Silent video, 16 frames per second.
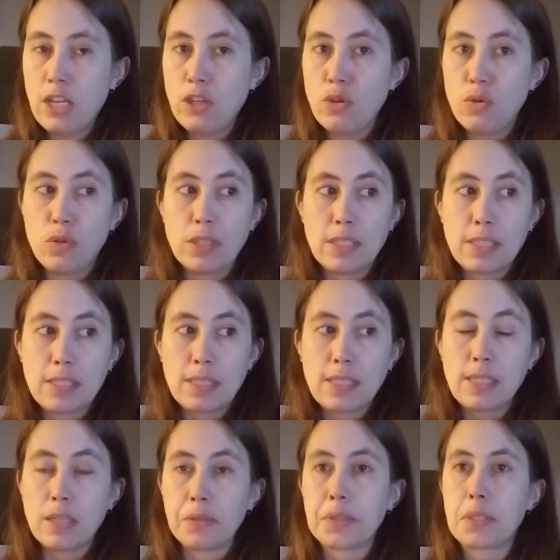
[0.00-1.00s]
you could
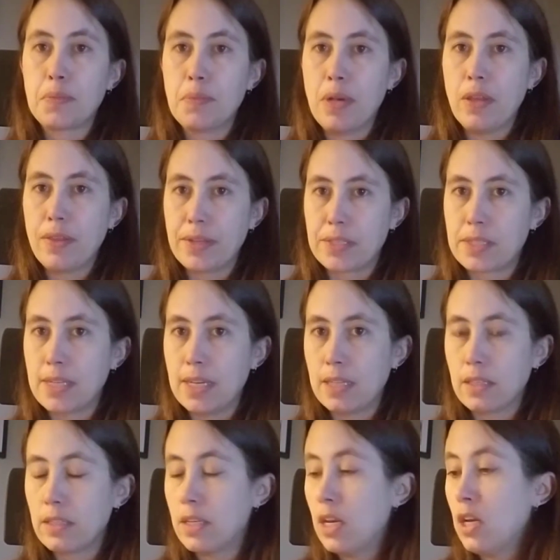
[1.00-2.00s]
still smell the
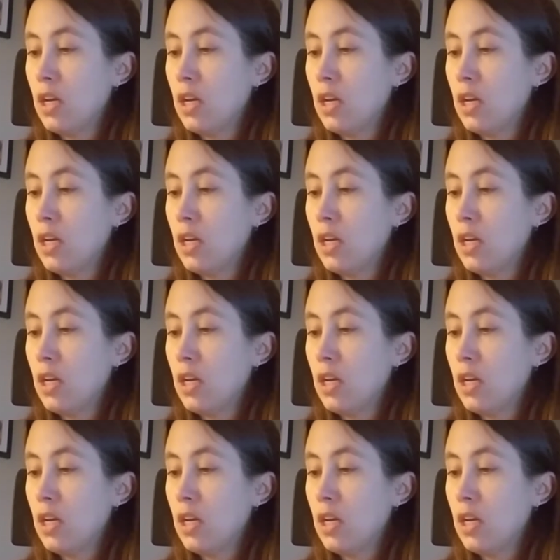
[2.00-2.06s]
scent.